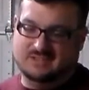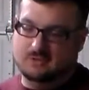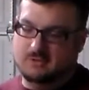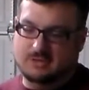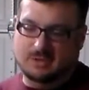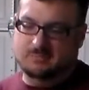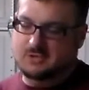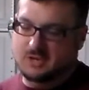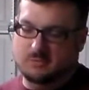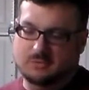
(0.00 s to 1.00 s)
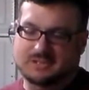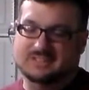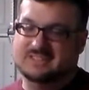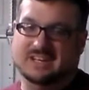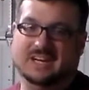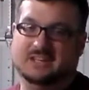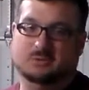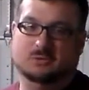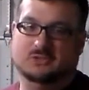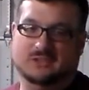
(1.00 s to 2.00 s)
your thumb's not really designed to
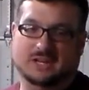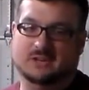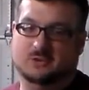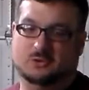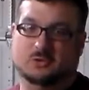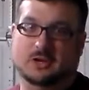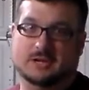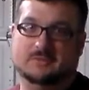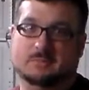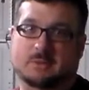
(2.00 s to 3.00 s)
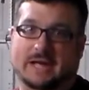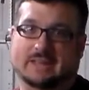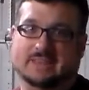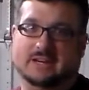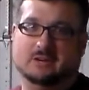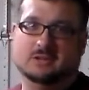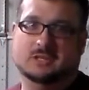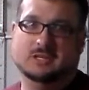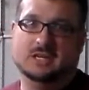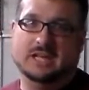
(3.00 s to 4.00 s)
withstand a whole lot of impact there.
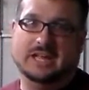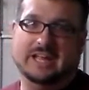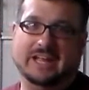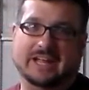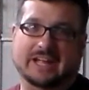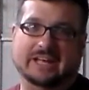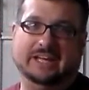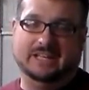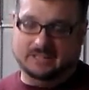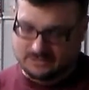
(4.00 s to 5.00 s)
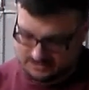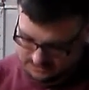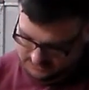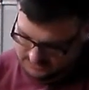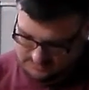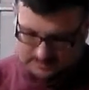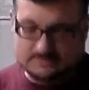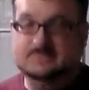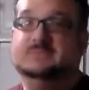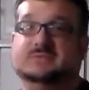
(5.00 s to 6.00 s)
And
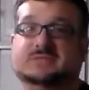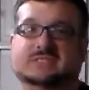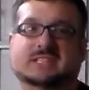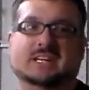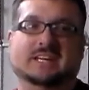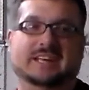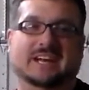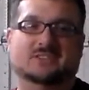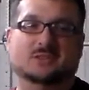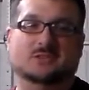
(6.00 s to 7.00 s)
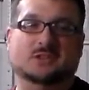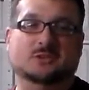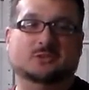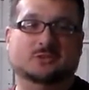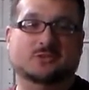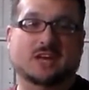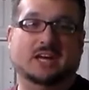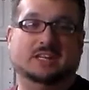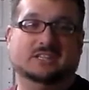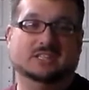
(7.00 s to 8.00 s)
yes, if you don't do
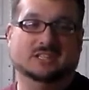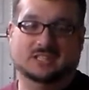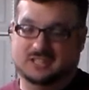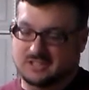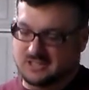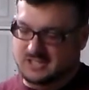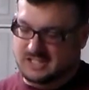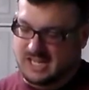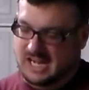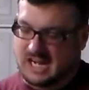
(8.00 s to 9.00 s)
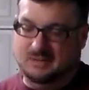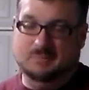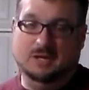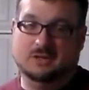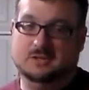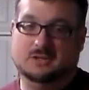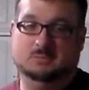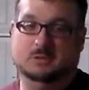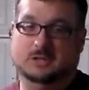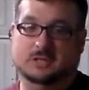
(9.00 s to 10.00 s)
that, I'm not going to
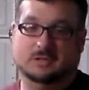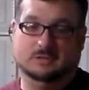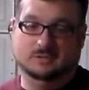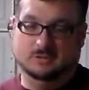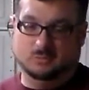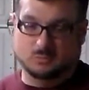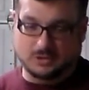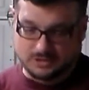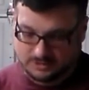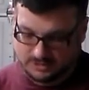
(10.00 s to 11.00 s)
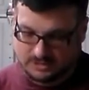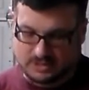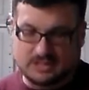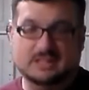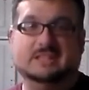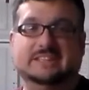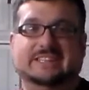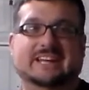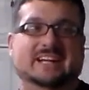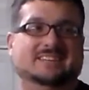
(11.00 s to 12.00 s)
complain. Really,
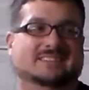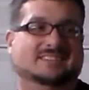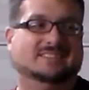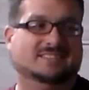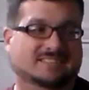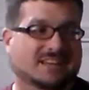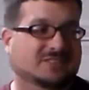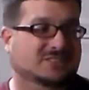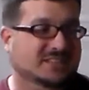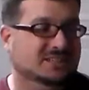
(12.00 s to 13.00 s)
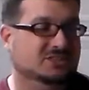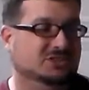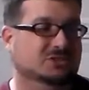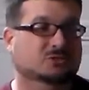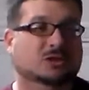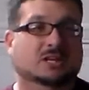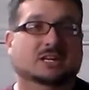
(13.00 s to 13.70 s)
that's a safety issue,